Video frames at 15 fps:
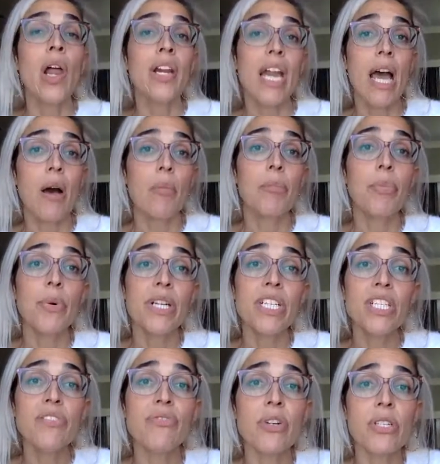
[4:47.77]
Now,
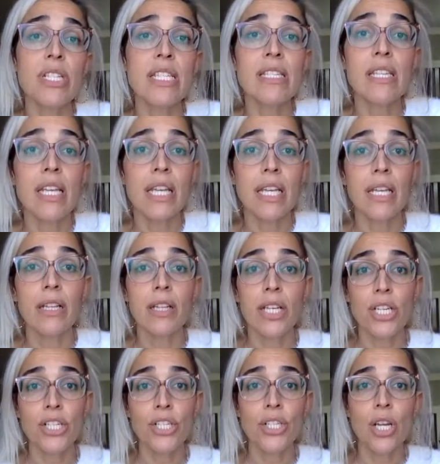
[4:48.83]
British versus
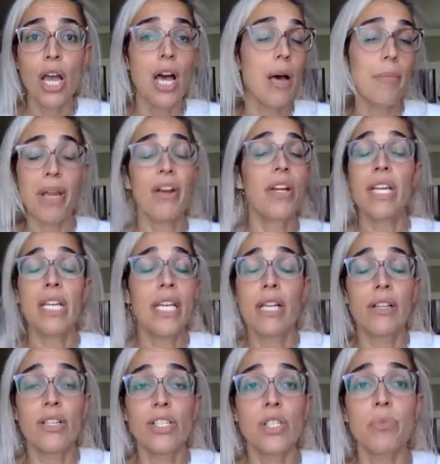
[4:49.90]
English, American
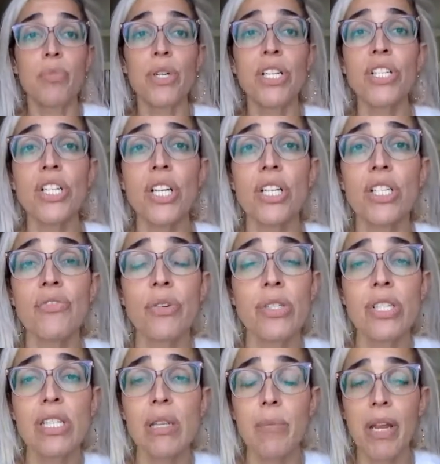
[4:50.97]
English, British English
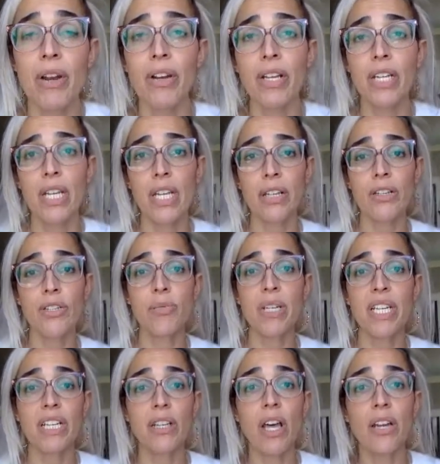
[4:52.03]
versus American English. We
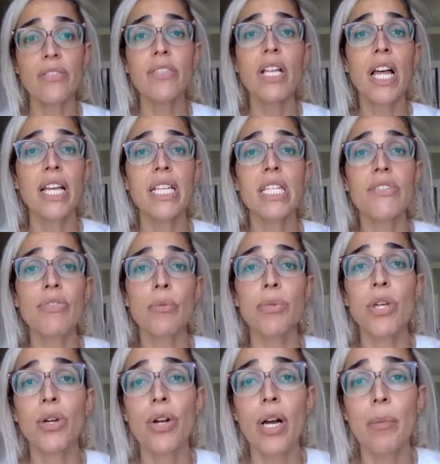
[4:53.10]
get a lot of clients from
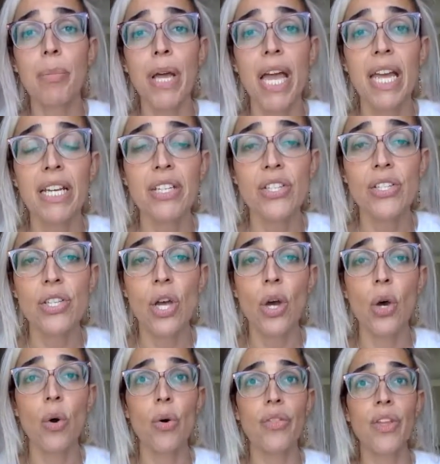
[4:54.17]
Europe, and
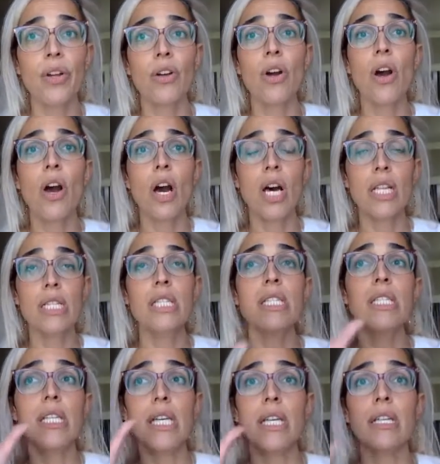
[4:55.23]
so they're
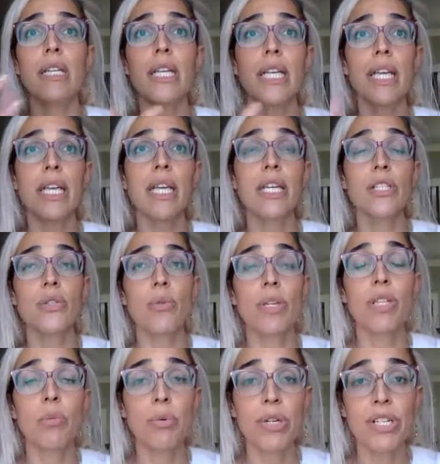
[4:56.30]
constantly
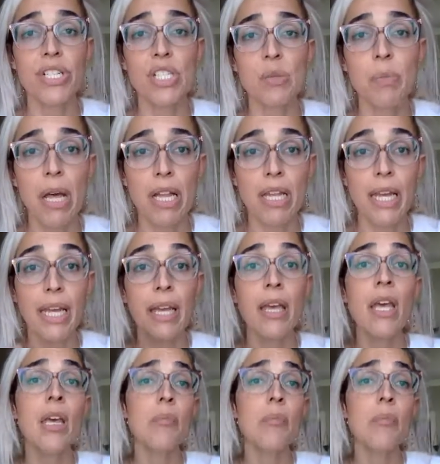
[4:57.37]
doing the British spelling.